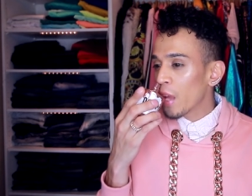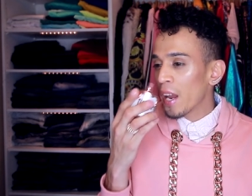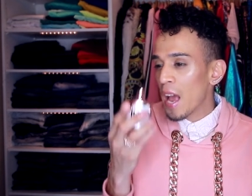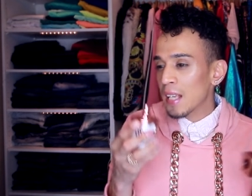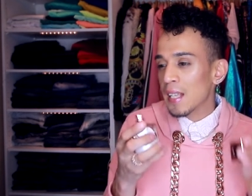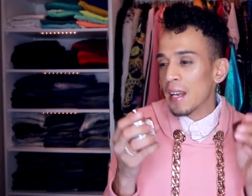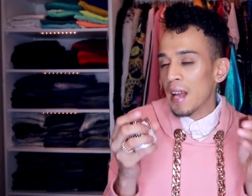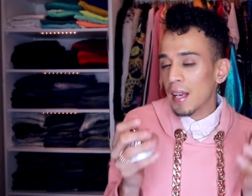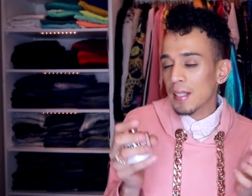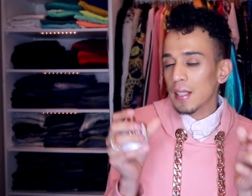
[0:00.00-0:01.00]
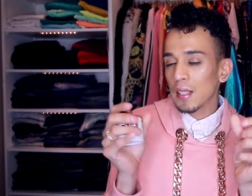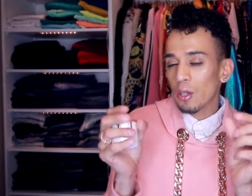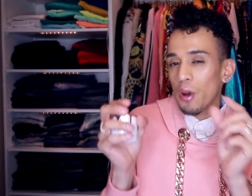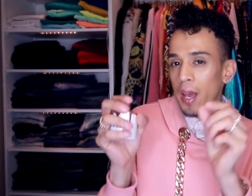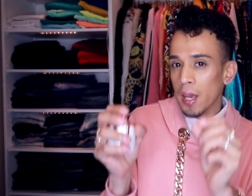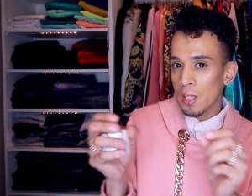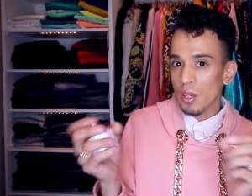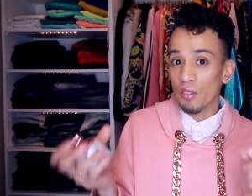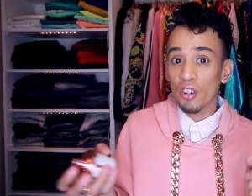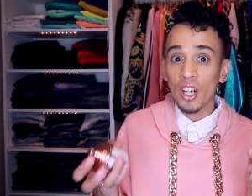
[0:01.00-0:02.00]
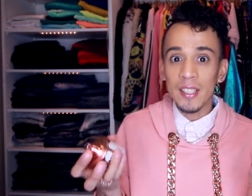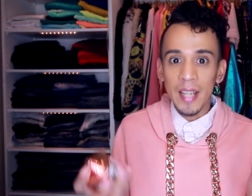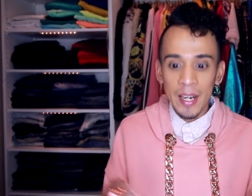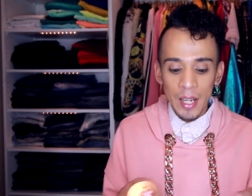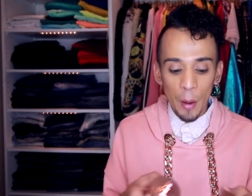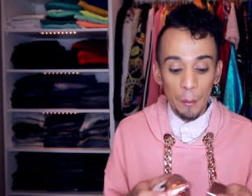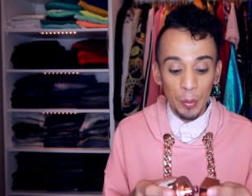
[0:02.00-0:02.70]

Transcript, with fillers: It has that nice little hint of gardenia,